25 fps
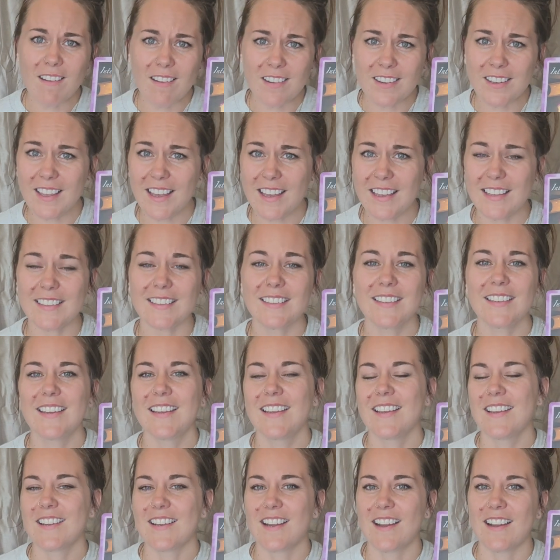our gut,
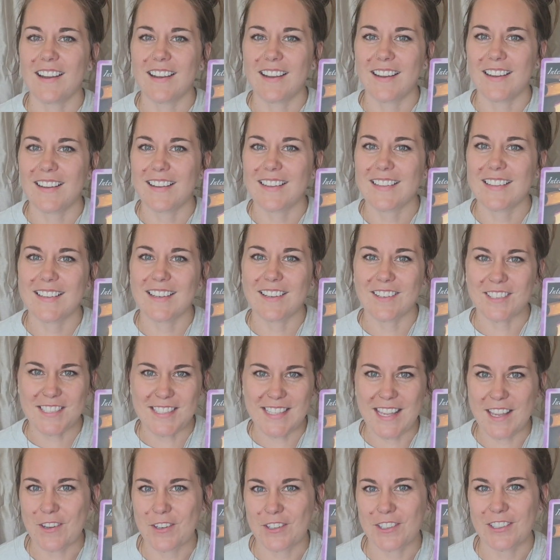our
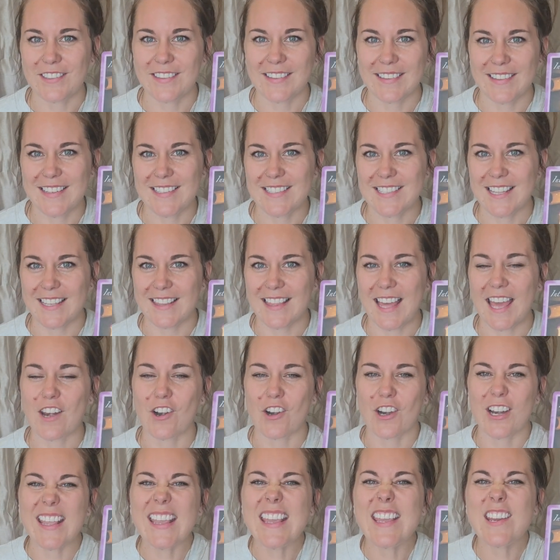sacral, things like that,
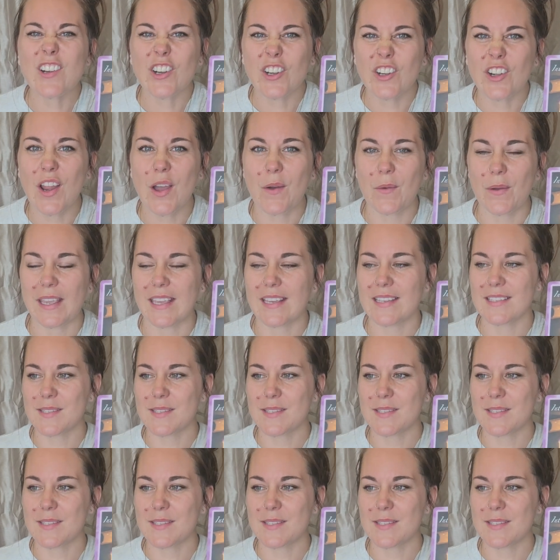our inner knowing.